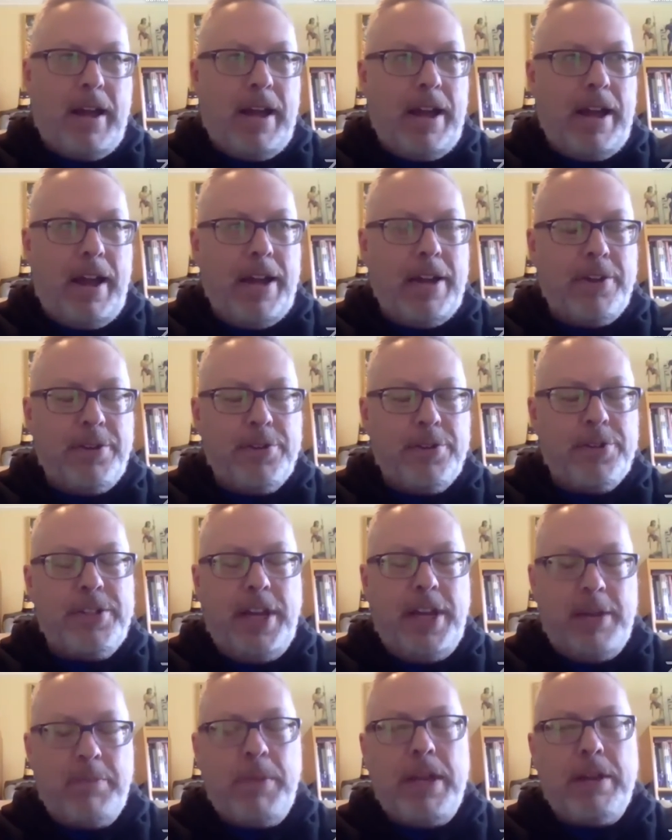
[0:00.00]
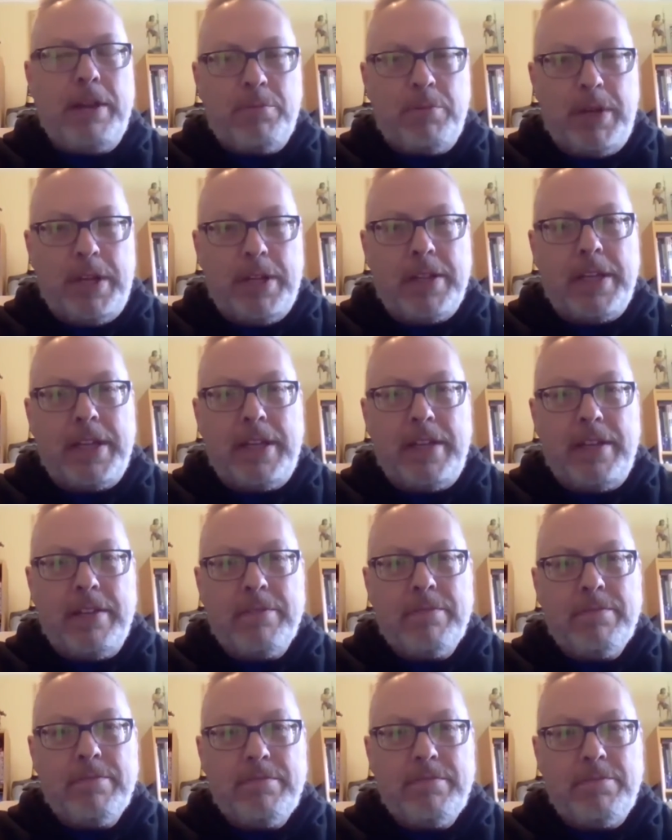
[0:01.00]
I understand being really,
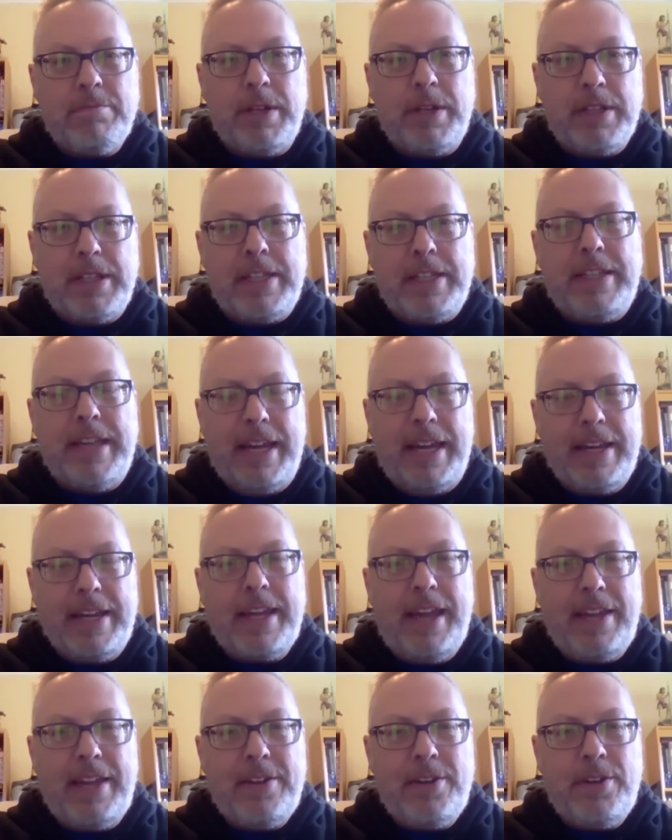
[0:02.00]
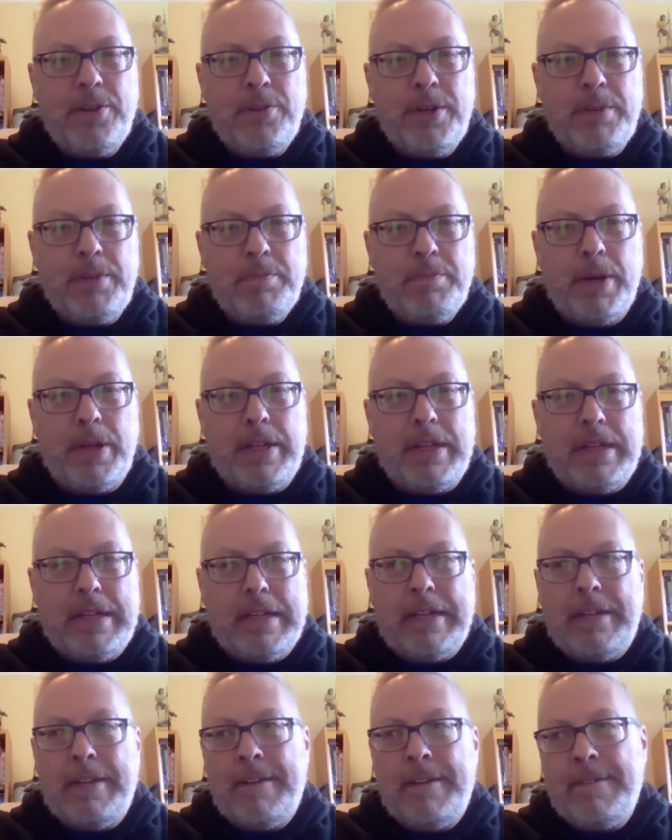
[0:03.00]
really dedicated to it, but
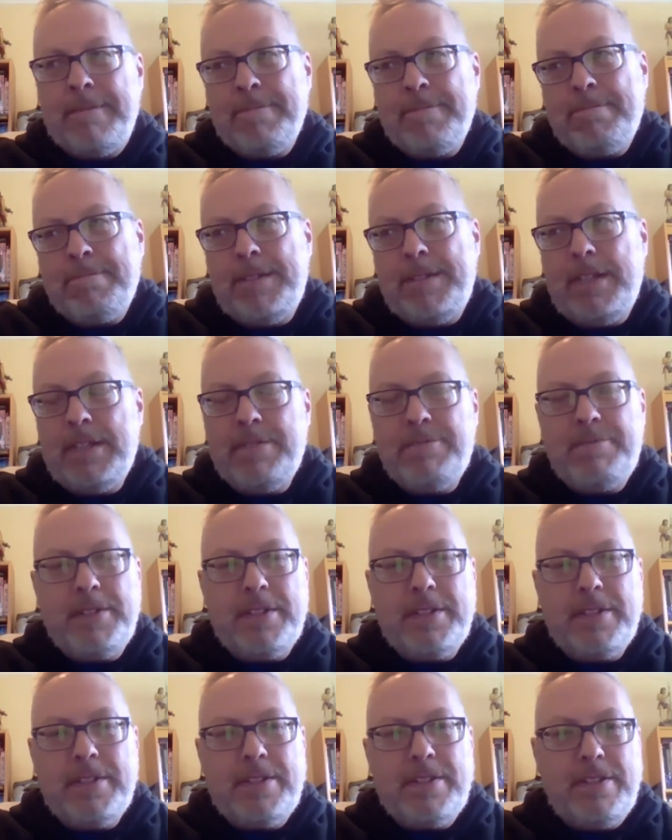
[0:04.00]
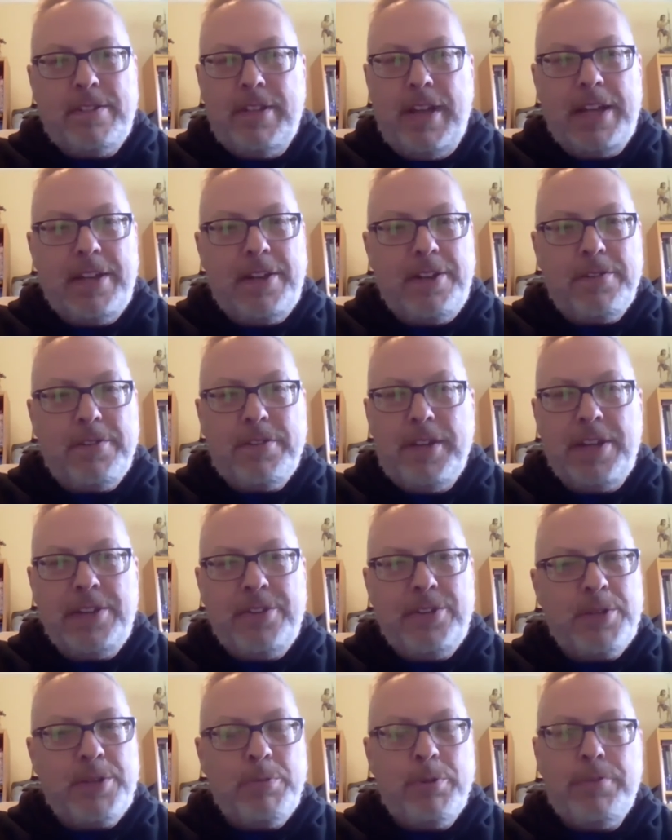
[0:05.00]
if it's not your
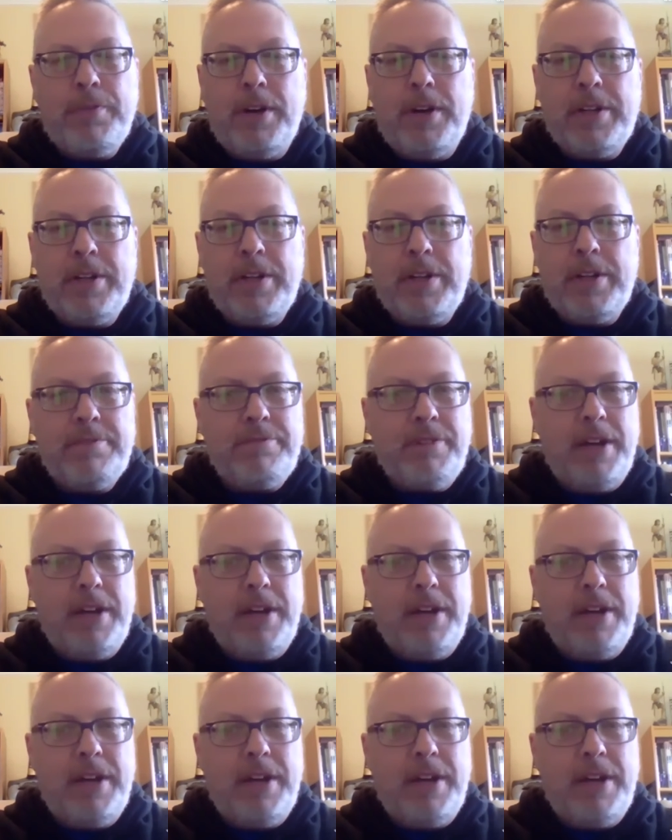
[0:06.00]
thing, just move on and